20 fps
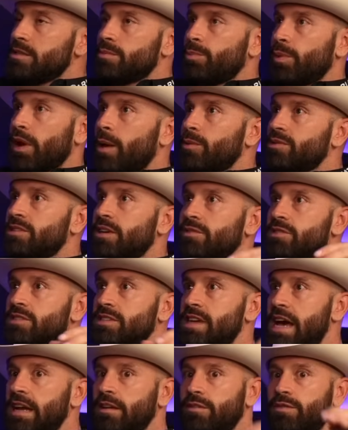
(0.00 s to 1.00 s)
but I was never
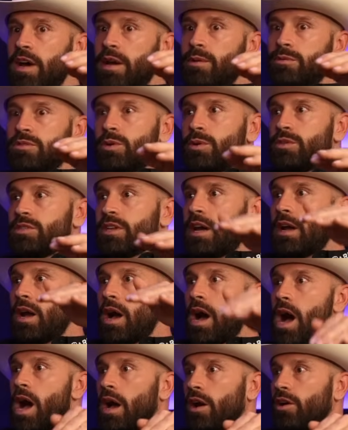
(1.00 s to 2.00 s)
satisfied. It was always like,
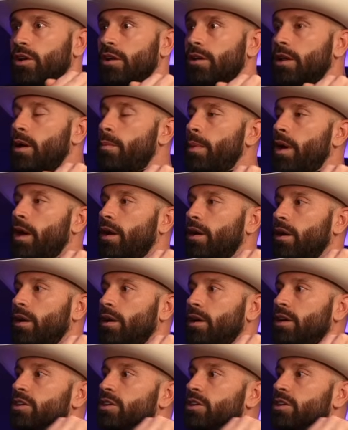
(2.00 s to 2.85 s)
I could have done better.